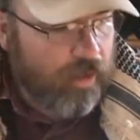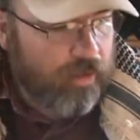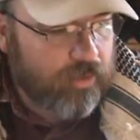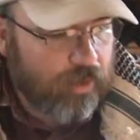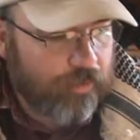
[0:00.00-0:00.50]

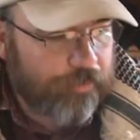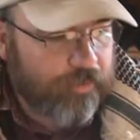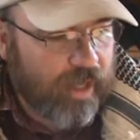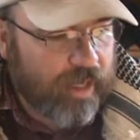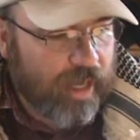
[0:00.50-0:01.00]
So,
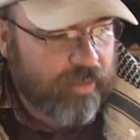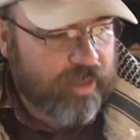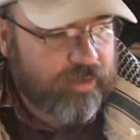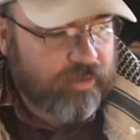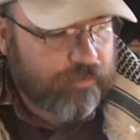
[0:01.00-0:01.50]
I got
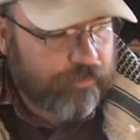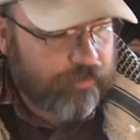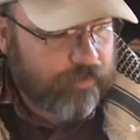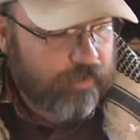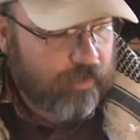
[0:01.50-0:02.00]
this
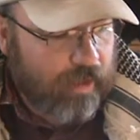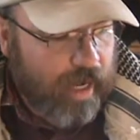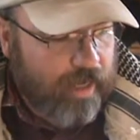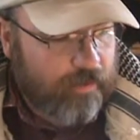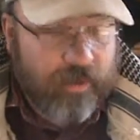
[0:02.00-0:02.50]

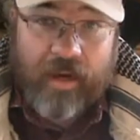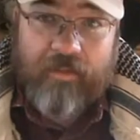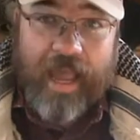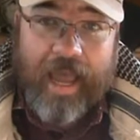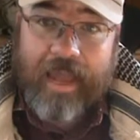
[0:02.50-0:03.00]
item that I've
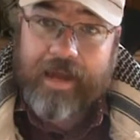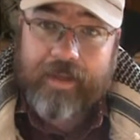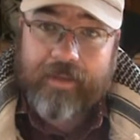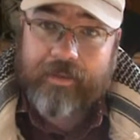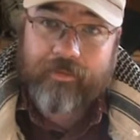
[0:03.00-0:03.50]
had
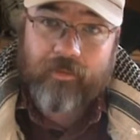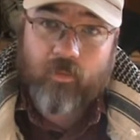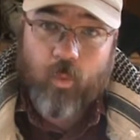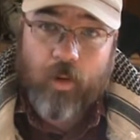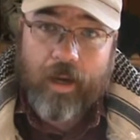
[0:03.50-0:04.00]

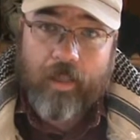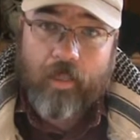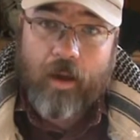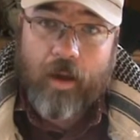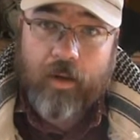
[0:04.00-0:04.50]
for a
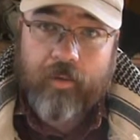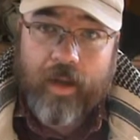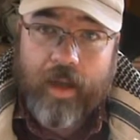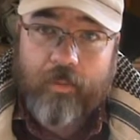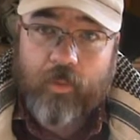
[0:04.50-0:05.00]
long
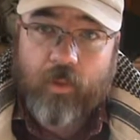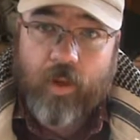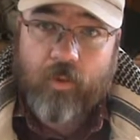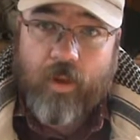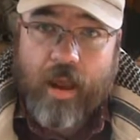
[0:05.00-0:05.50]
time, and we're
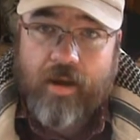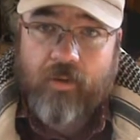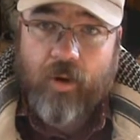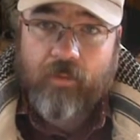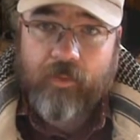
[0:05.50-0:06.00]
going right
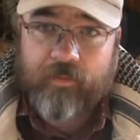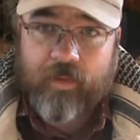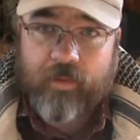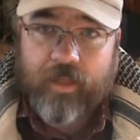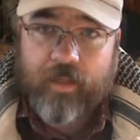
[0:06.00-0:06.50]
into our
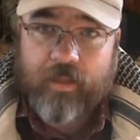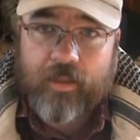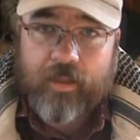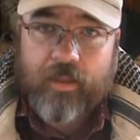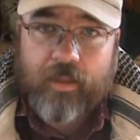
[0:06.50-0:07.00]
review here.
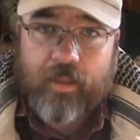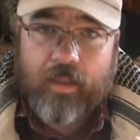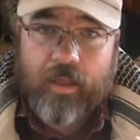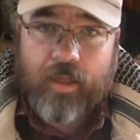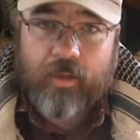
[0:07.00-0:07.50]

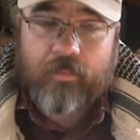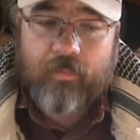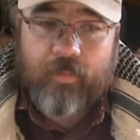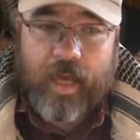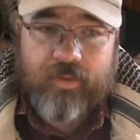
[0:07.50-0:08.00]

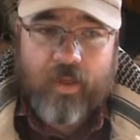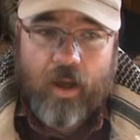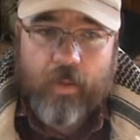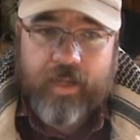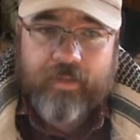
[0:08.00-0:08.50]
As
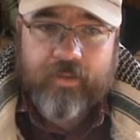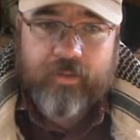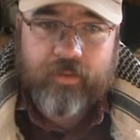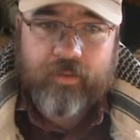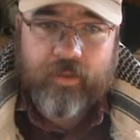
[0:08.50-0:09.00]

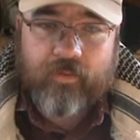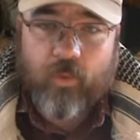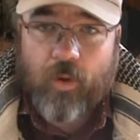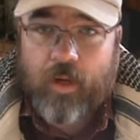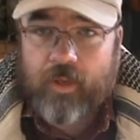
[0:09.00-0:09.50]
always, if you
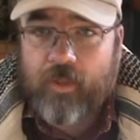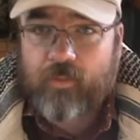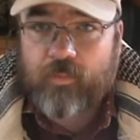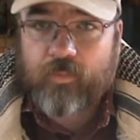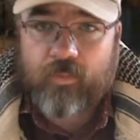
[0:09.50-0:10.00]
want to
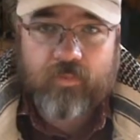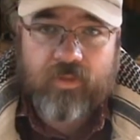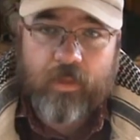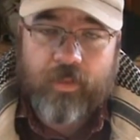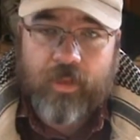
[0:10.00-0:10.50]
use
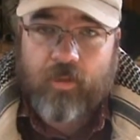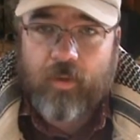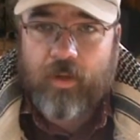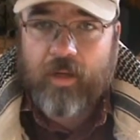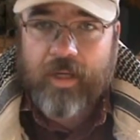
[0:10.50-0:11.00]
something you
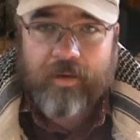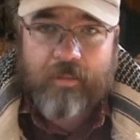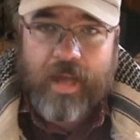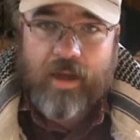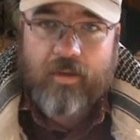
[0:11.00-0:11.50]
want to hear
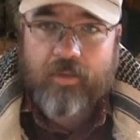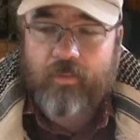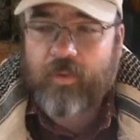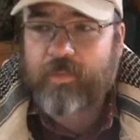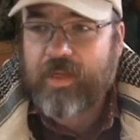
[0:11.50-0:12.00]
about,
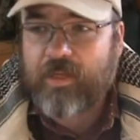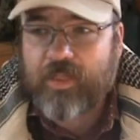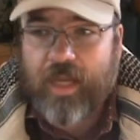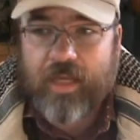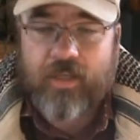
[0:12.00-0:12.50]
want me to
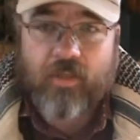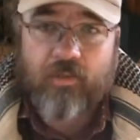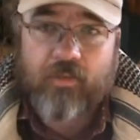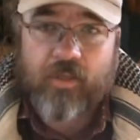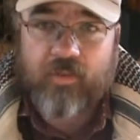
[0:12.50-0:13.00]
check
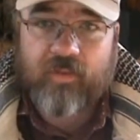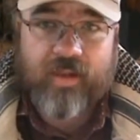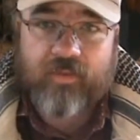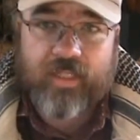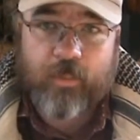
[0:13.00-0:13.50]
into for the
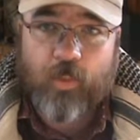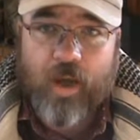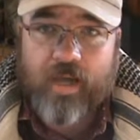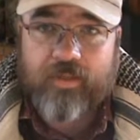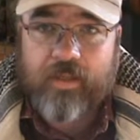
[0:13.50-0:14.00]
survival tip
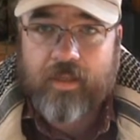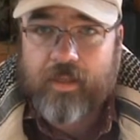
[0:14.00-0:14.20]
wise,